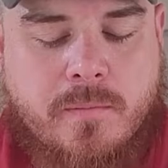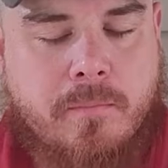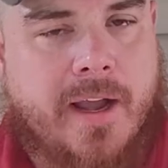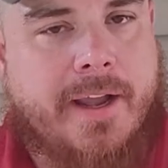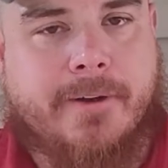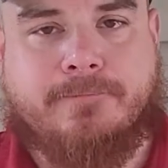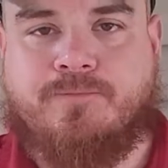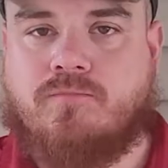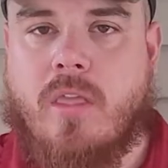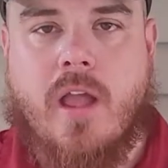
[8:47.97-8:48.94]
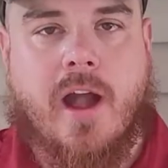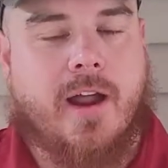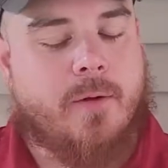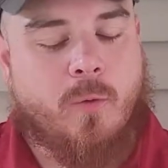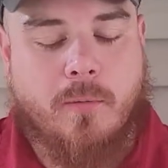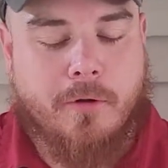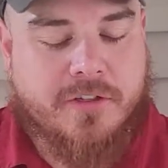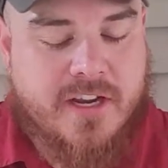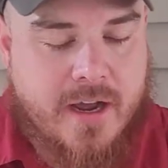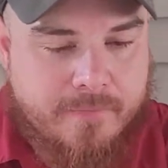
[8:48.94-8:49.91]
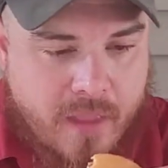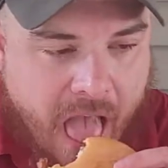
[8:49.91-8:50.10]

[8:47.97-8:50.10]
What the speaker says: Man, I got it one more time.